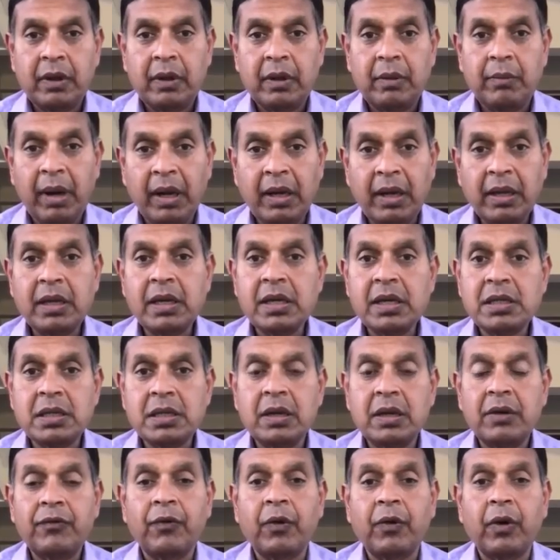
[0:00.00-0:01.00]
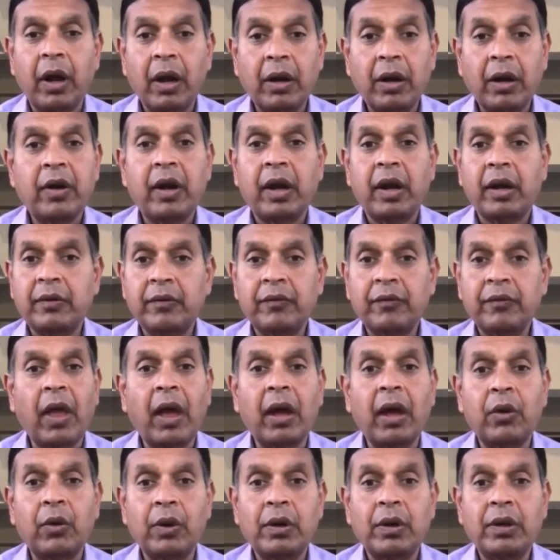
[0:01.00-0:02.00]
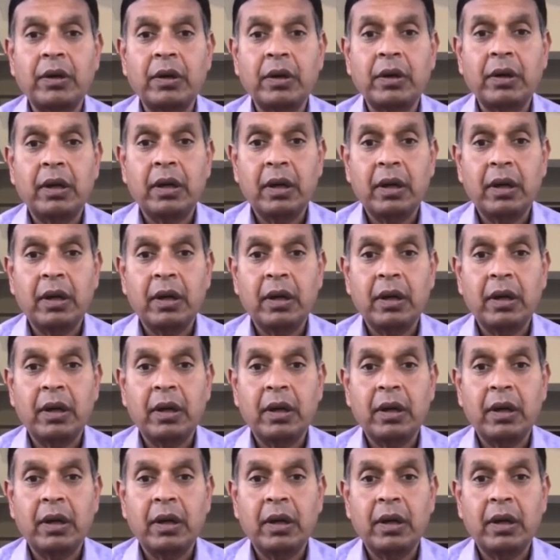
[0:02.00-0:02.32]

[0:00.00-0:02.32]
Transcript: medication for underactive thyroid